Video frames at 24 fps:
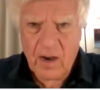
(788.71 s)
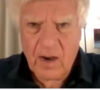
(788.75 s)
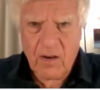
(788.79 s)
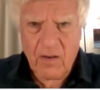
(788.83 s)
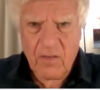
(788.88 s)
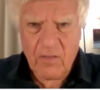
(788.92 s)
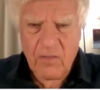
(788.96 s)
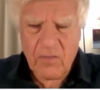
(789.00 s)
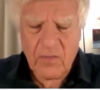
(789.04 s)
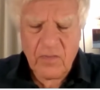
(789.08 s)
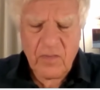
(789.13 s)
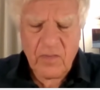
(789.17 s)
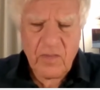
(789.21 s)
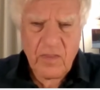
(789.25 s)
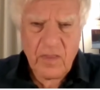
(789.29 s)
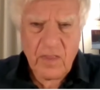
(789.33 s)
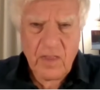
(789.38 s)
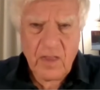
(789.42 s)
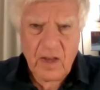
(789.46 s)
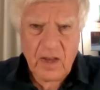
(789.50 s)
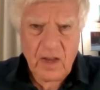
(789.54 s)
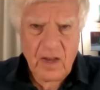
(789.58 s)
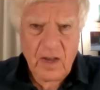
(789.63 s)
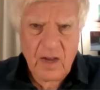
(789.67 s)
of
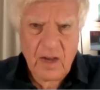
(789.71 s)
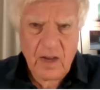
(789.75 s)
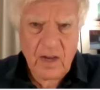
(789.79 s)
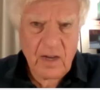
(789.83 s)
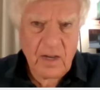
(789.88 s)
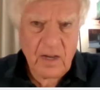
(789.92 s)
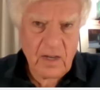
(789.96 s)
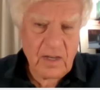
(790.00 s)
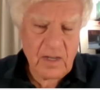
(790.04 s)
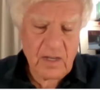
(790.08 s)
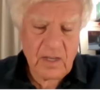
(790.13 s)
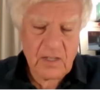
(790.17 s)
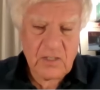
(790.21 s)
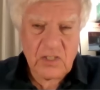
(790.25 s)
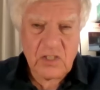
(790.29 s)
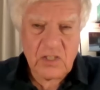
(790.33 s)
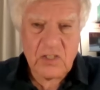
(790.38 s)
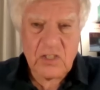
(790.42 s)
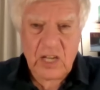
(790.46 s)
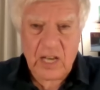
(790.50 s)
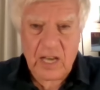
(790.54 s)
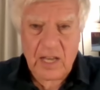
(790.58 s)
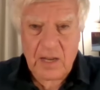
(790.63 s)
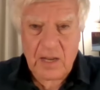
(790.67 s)
a
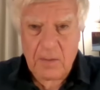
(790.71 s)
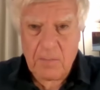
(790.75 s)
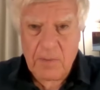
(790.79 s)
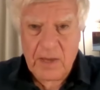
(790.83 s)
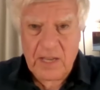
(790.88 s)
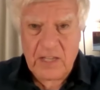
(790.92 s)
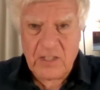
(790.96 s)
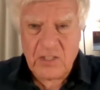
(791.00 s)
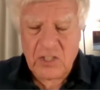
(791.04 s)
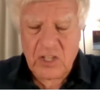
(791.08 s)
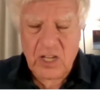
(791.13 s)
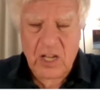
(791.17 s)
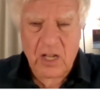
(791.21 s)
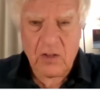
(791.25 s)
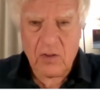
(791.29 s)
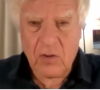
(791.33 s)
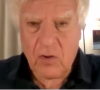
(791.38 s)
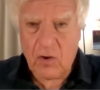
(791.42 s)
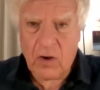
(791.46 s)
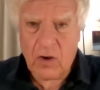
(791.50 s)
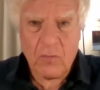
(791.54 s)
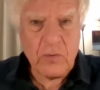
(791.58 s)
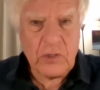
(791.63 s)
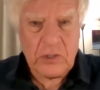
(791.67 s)
society based
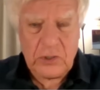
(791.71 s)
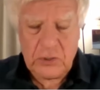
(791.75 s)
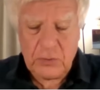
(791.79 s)
on law,